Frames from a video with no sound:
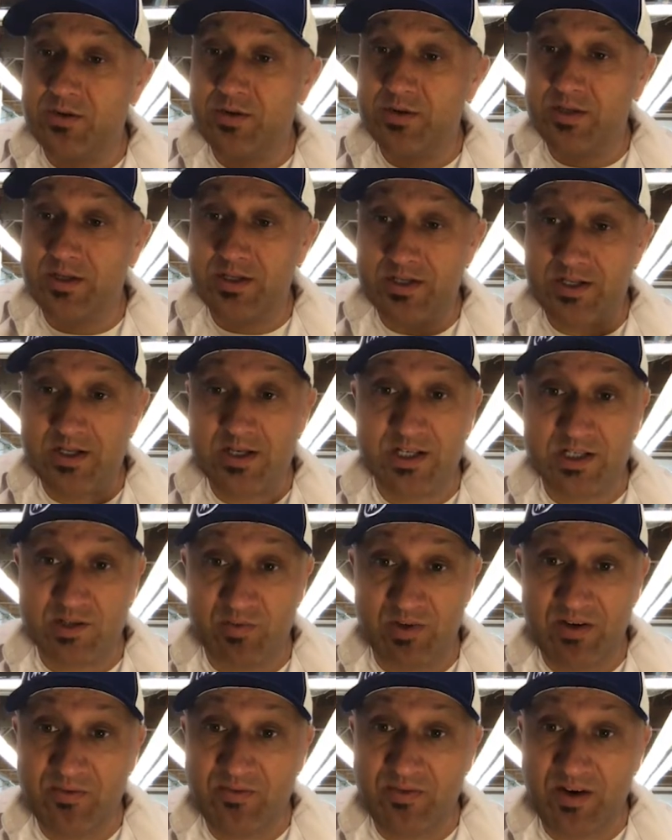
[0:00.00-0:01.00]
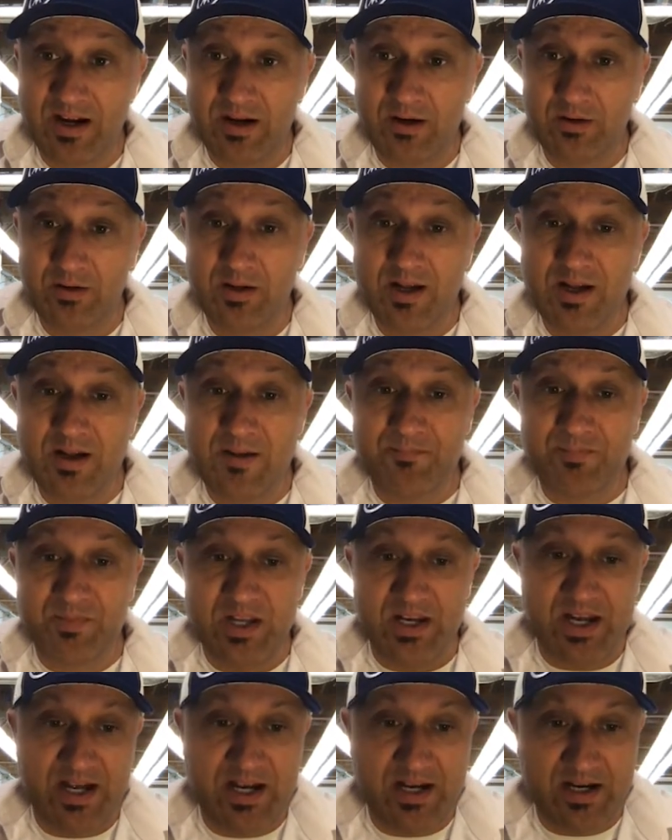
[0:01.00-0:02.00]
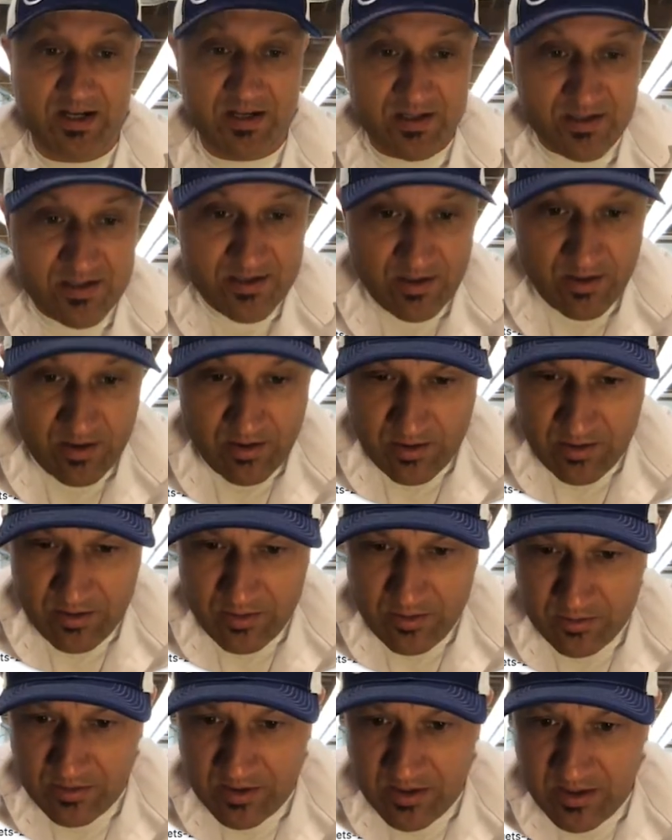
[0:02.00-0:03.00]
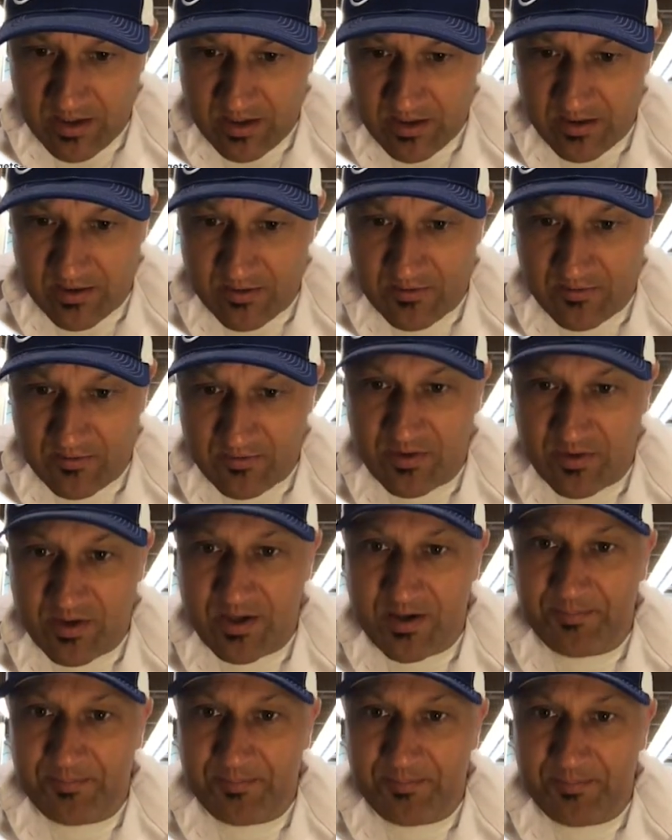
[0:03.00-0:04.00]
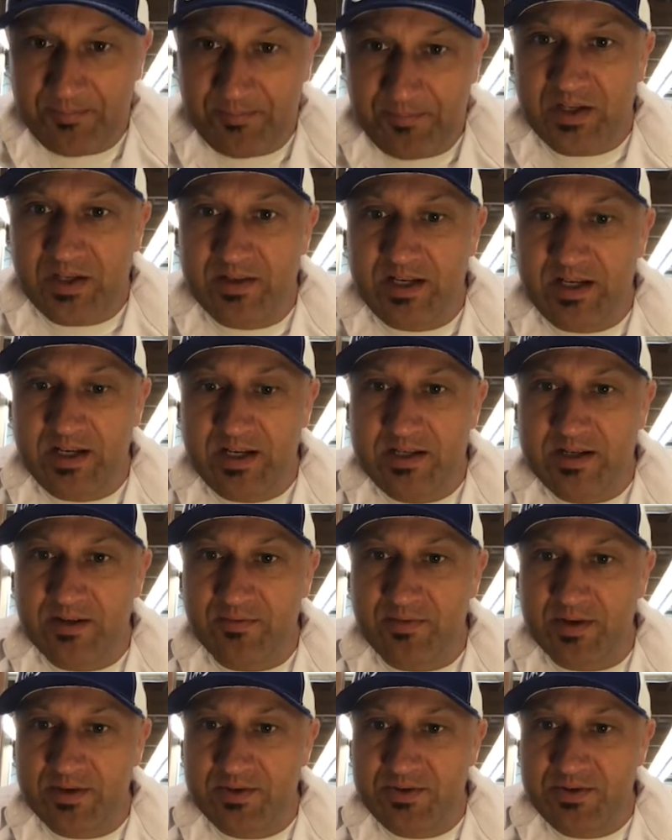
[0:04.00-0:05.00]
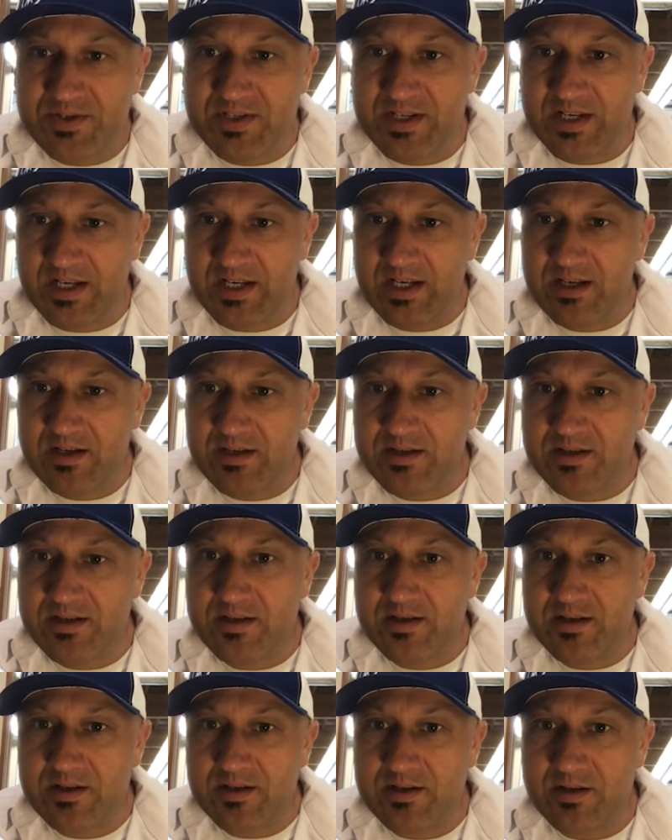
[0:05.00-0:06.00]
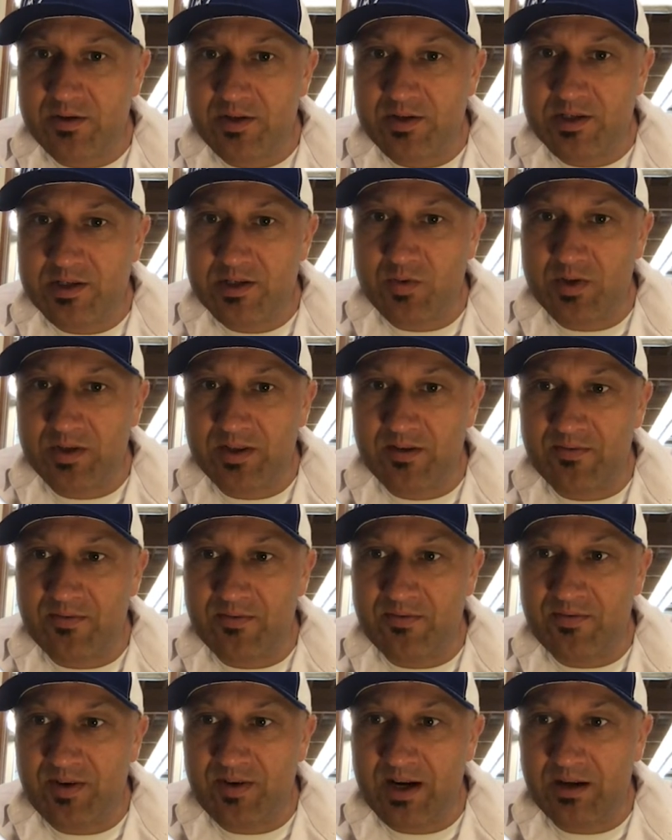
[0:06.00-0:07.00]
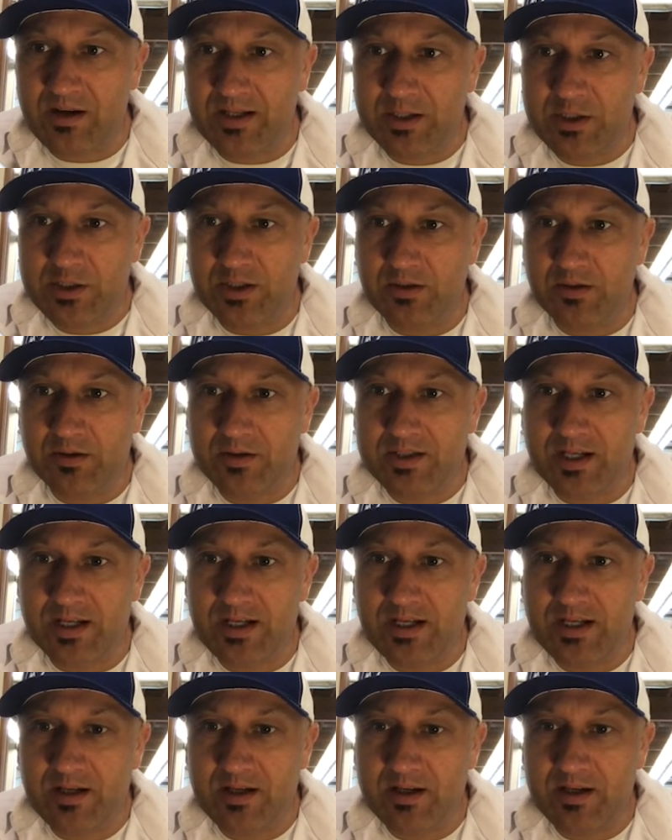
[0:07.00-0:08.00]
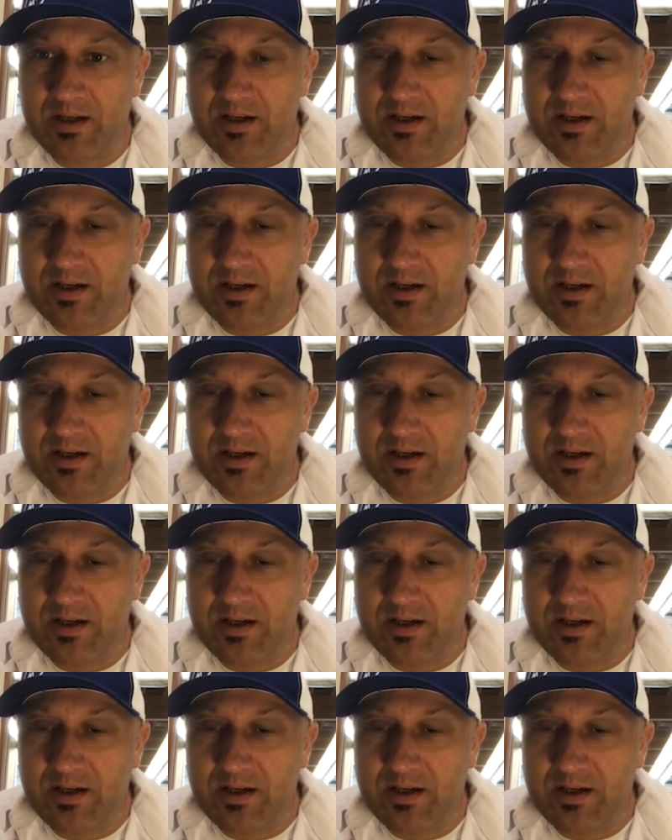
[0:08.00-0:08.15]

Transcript: a CSV file that has all of the different cities. So this is what the file actually looks like.